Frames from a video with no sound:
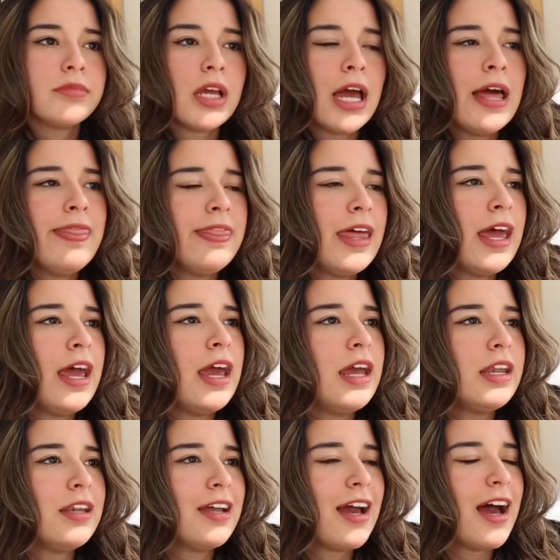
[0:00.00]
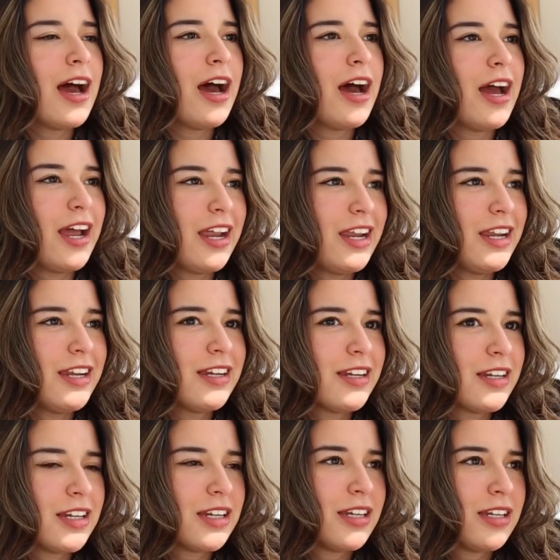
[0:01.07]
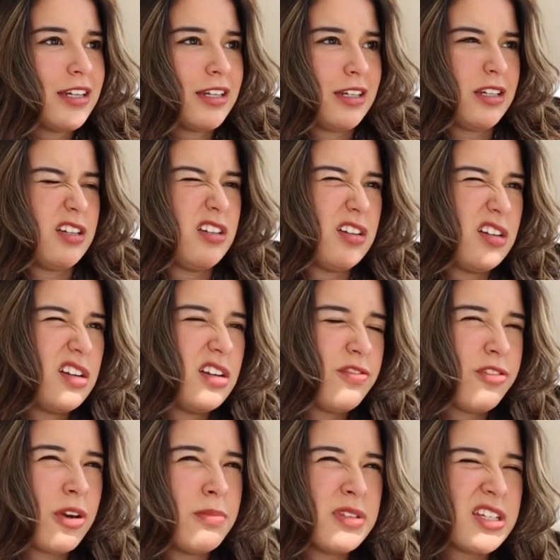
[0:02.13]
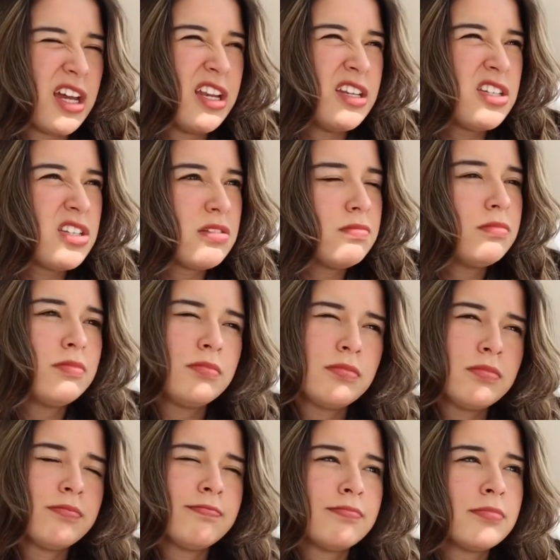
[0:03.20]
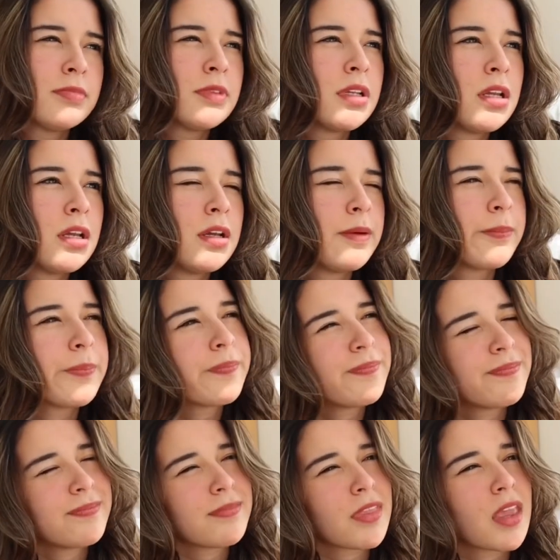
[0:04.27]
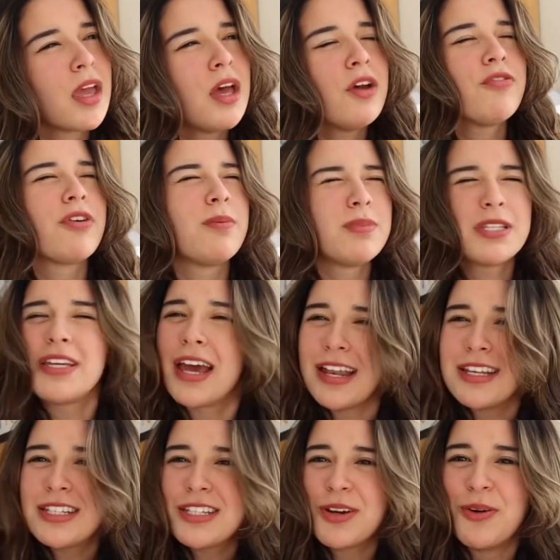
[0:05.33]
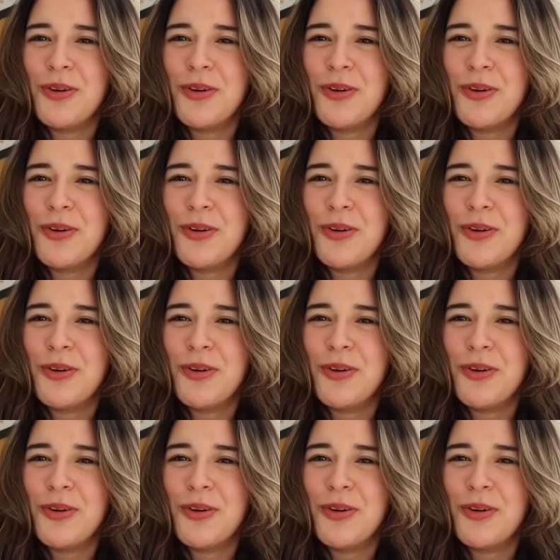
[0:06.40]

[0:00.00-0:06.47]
And then I from 10 from 10 to